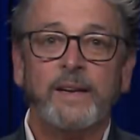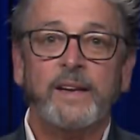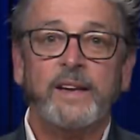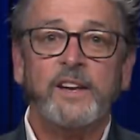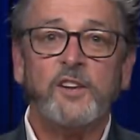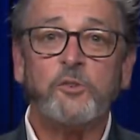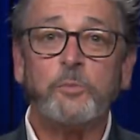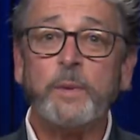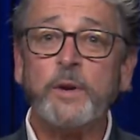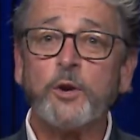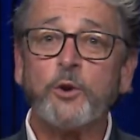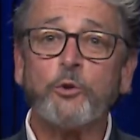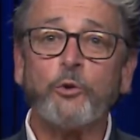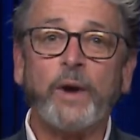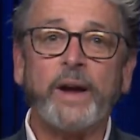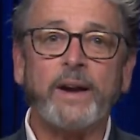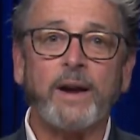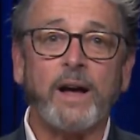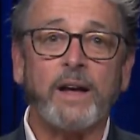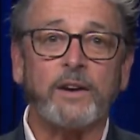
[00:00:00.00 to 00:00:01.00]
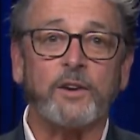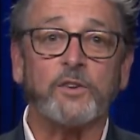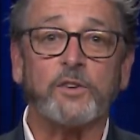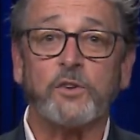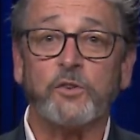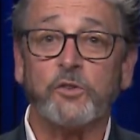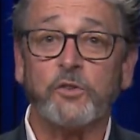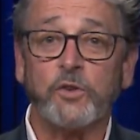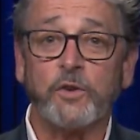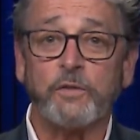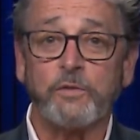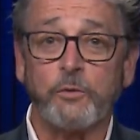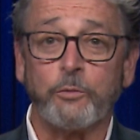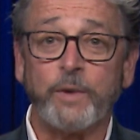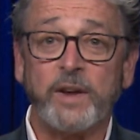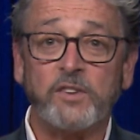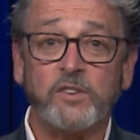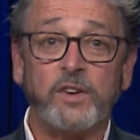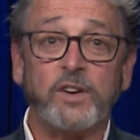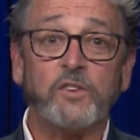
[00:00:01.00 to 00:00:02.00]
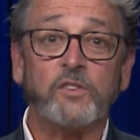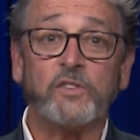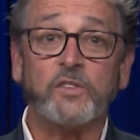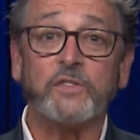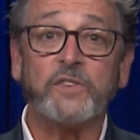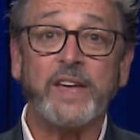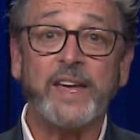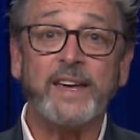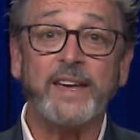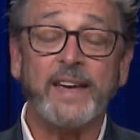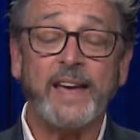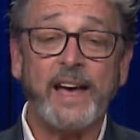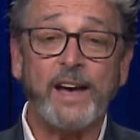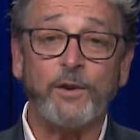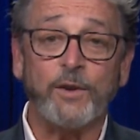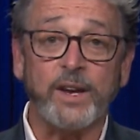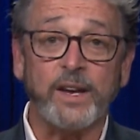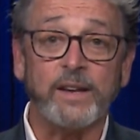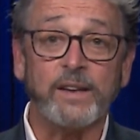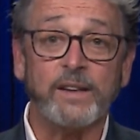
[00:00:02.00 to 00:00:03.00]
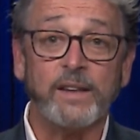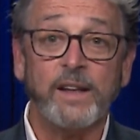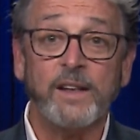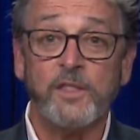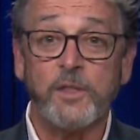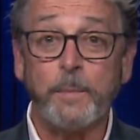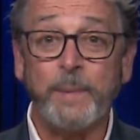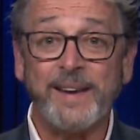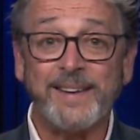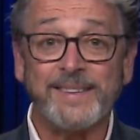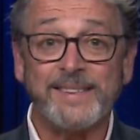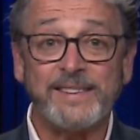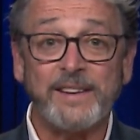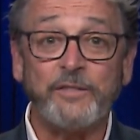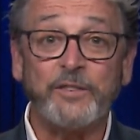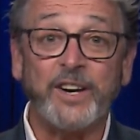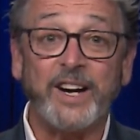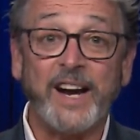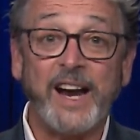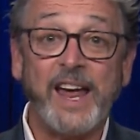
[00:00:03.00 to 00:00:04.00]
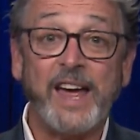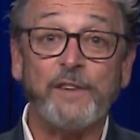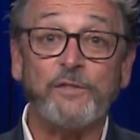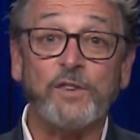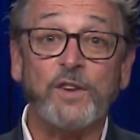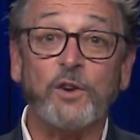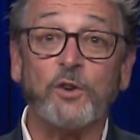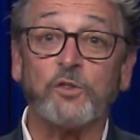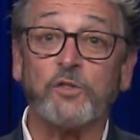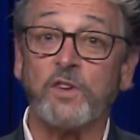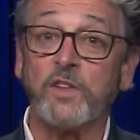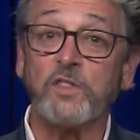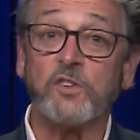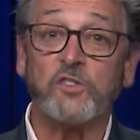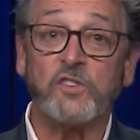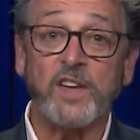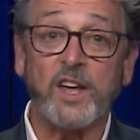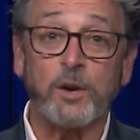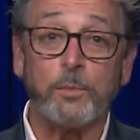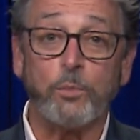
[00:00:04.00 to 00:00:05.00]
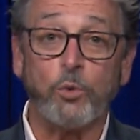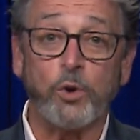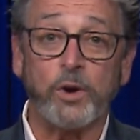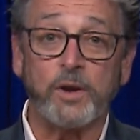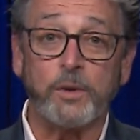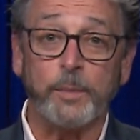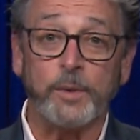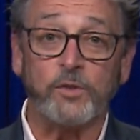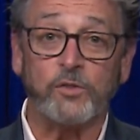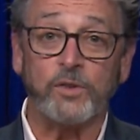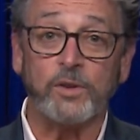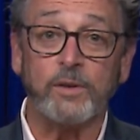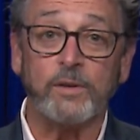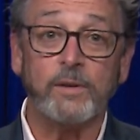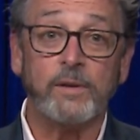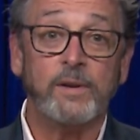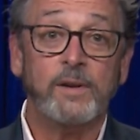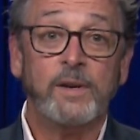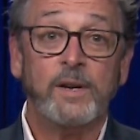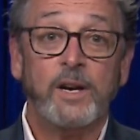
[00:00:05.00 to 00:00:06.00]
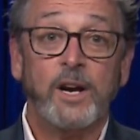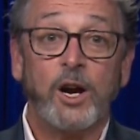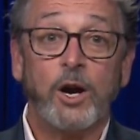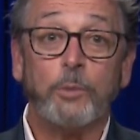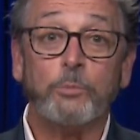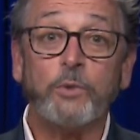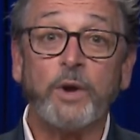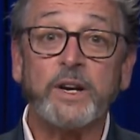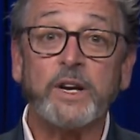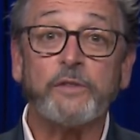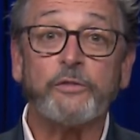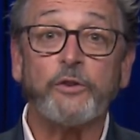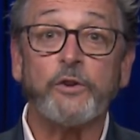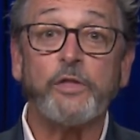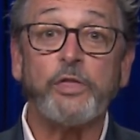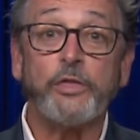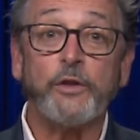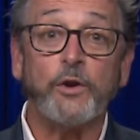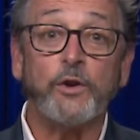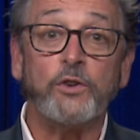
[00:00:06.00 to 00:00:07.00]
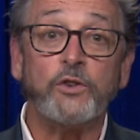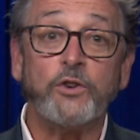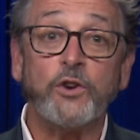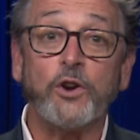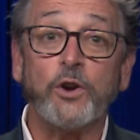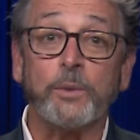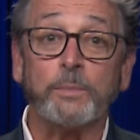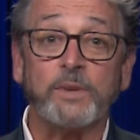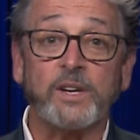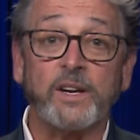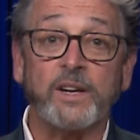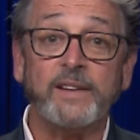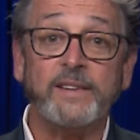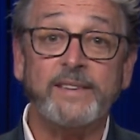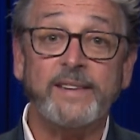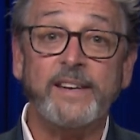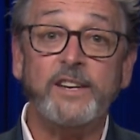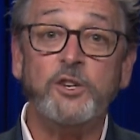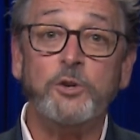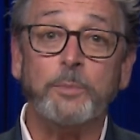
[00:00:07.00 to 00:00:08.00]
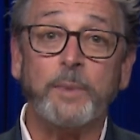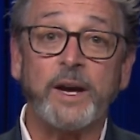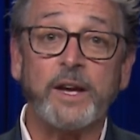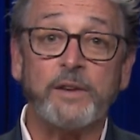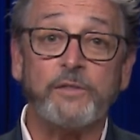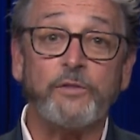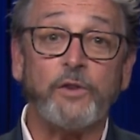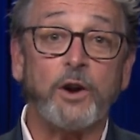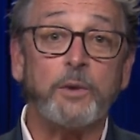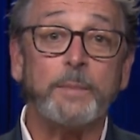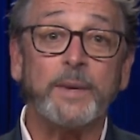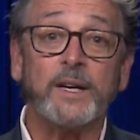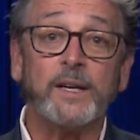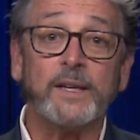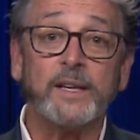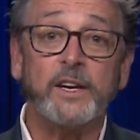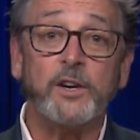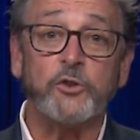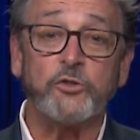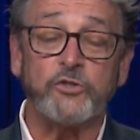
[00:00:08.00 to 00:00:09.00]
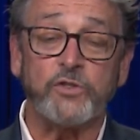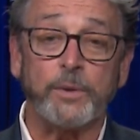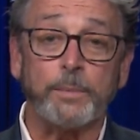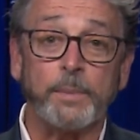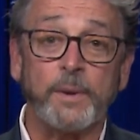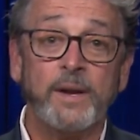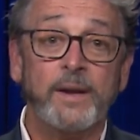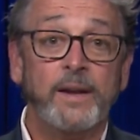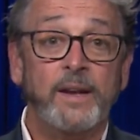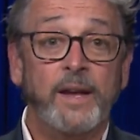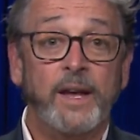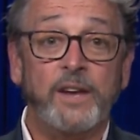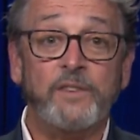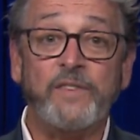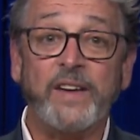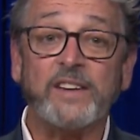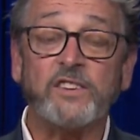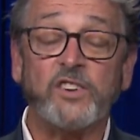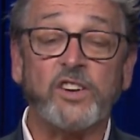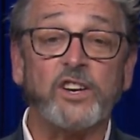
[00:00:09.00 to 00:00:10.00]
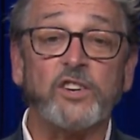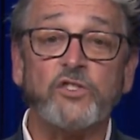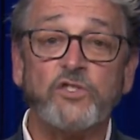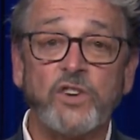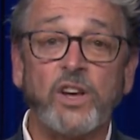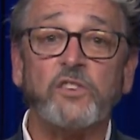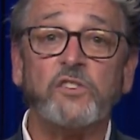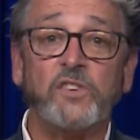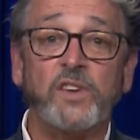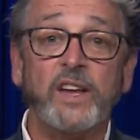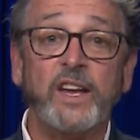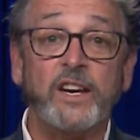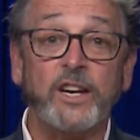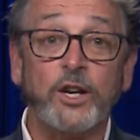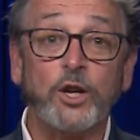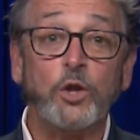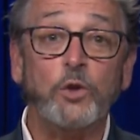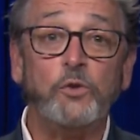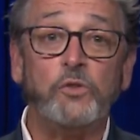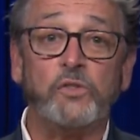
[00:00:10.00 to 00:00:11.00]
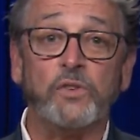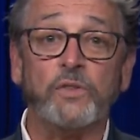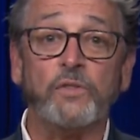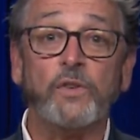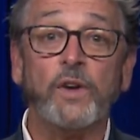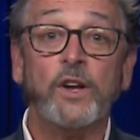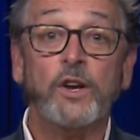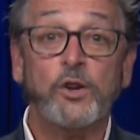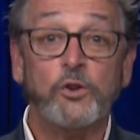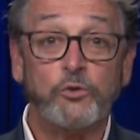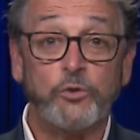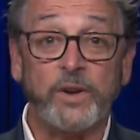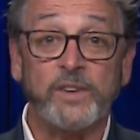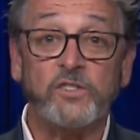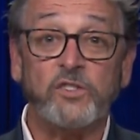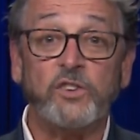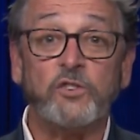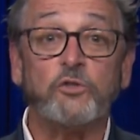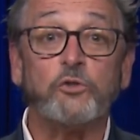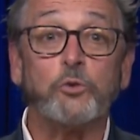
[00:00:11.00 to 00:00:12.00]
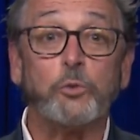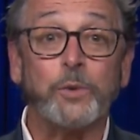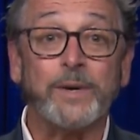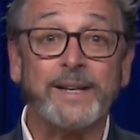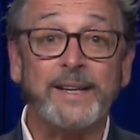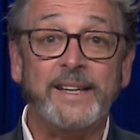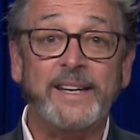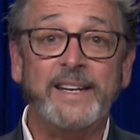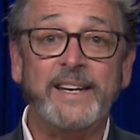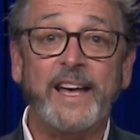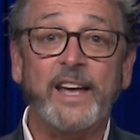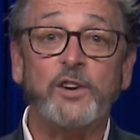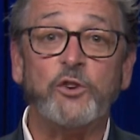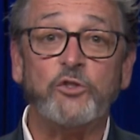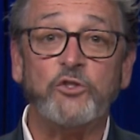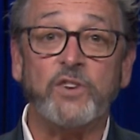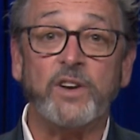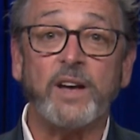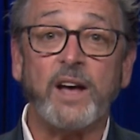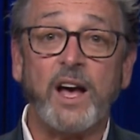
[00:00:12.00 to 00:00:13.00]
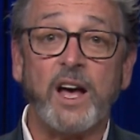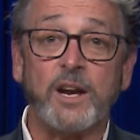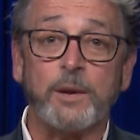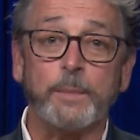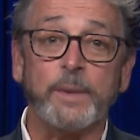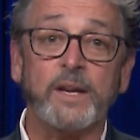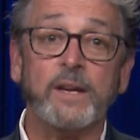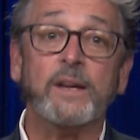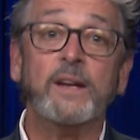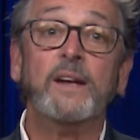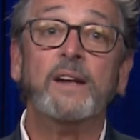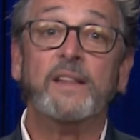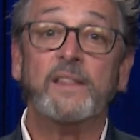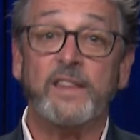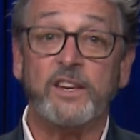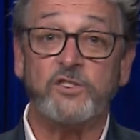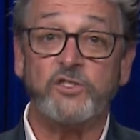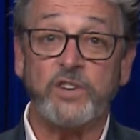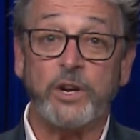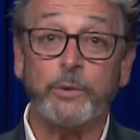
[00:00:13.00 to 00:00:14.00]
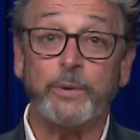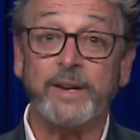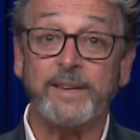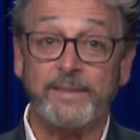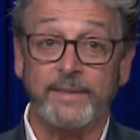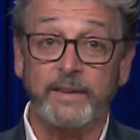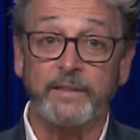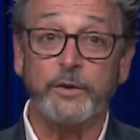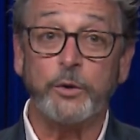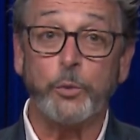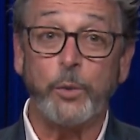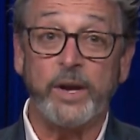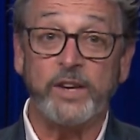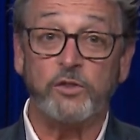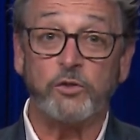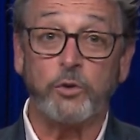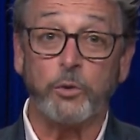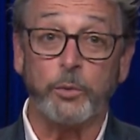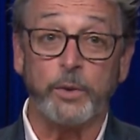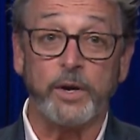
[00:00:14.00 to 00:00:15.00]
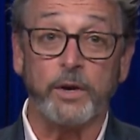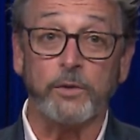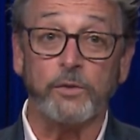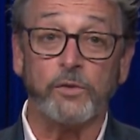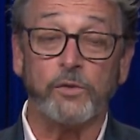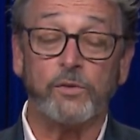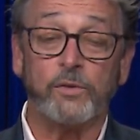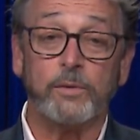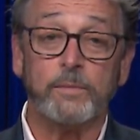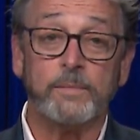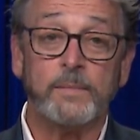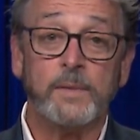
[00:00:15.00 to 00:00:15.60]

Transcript: It's been a great honor to serve the residents of King County the past 7.5 years on the Seattle Port Commission. I'm running for a third term to continue my environmental leadership, advancing a just and inclusive transition to a clean energy economy that generates living wage careers.